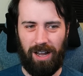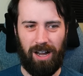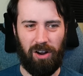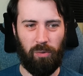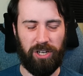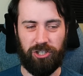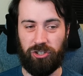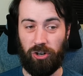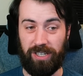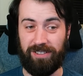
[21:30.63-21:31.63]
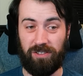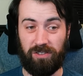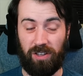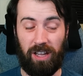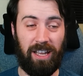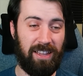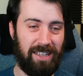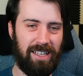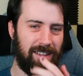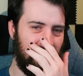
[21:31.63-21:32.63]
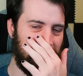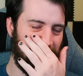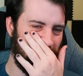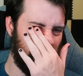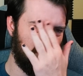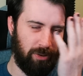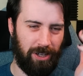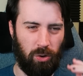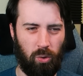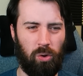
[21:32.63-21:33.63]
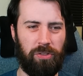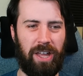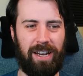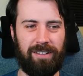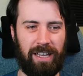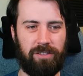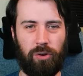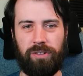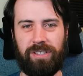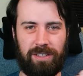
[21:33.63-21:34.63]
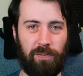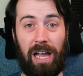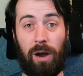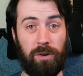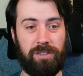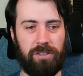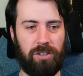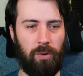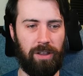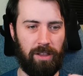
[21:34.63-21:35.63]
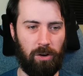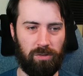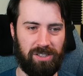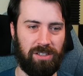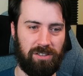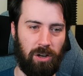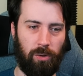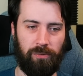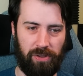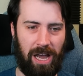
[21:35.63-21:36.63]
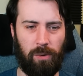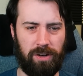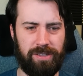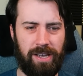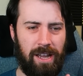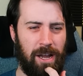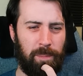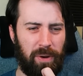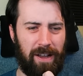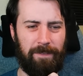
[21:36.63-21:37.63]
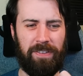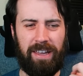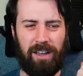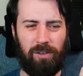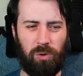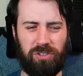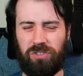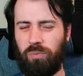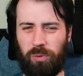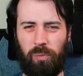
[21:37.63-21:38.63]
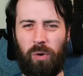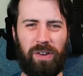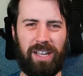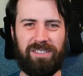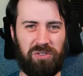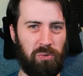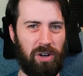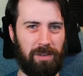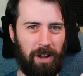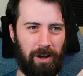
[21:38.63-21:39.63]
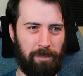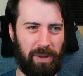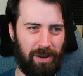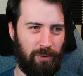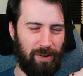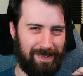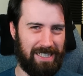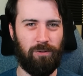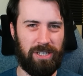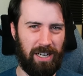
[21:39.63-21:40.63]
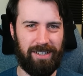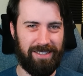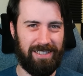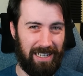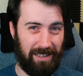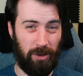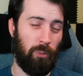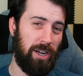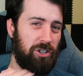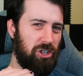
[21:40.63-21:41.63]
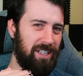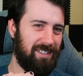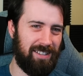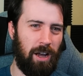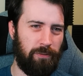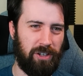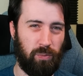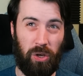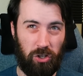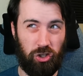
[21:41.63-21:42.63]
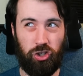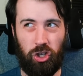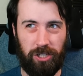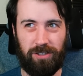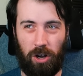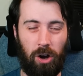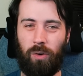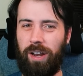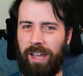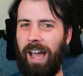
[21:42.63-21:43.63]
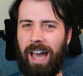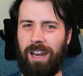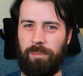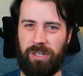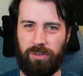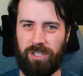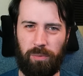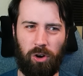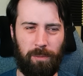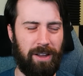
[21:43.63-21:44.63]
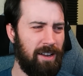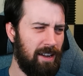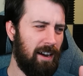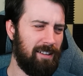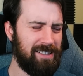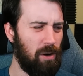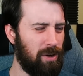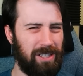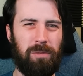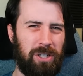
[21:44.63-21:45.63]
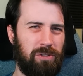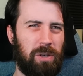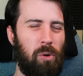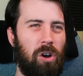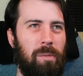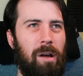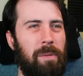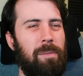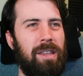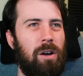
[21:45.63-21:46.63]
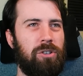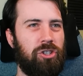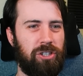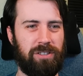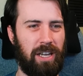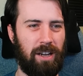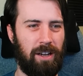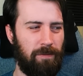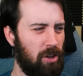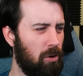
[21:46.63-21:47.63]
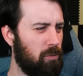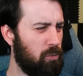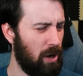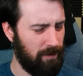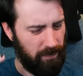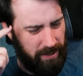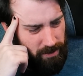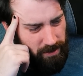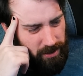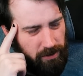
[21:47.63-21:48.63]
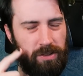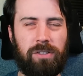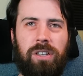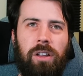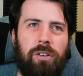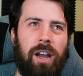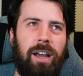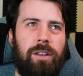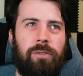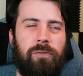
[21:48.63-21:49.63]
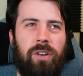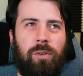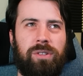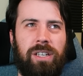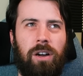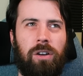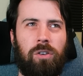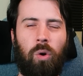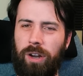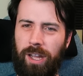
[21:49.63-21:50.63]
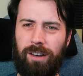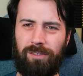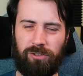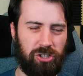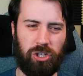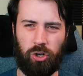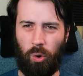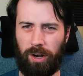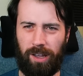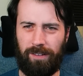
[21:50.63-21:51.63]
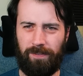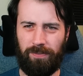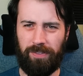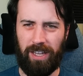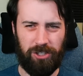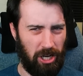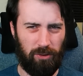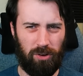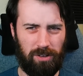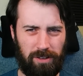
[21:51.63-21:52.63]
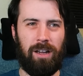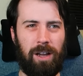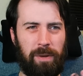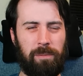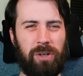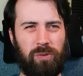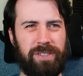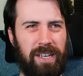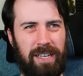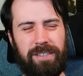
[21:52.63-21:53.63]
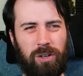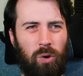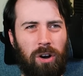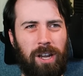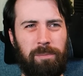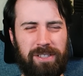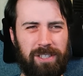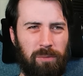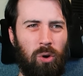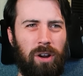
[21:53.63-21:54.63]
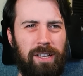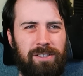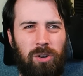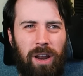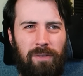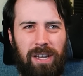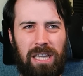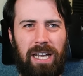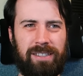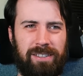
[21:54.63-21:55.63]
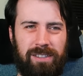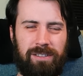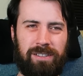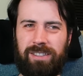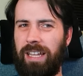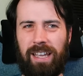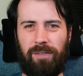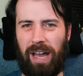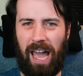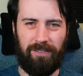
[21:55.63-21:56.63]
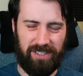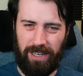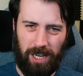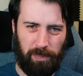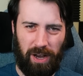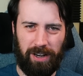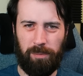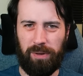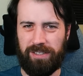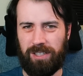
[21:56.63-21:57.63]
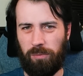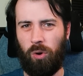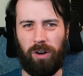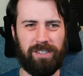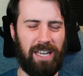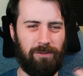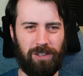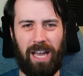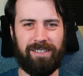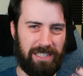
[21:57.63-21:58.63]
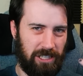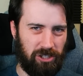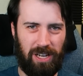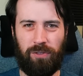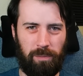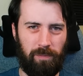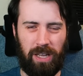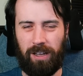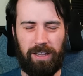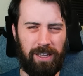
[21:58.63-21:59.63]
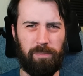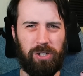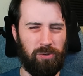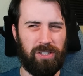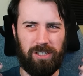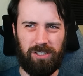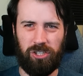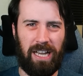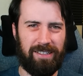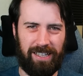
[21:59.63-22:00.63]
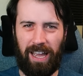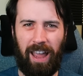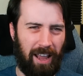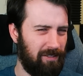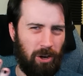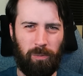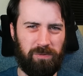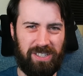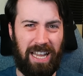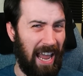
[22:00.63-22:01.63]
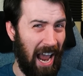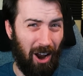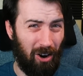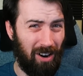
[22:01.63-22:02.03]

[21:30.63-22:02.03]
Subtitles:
which turned its... I think the idea is really cool that it like turns its flowers to stone and then holds the stone flowers, but we're moving into a bit of a redundancy in the region itself, because we just already had a Medusa Pokemon. Unless that wasn't a Medusa Pokemon, maybe that was just like no, wait, there's another kind of, it was a Gorgon, just a Gorgon in general. I mean, Medusa is a Gorgon, but some Gorgons don't have any legs, and instead they have a half snake body, but some Gorgons have legs and they just have them, like, I think Medusa just has, snake hair.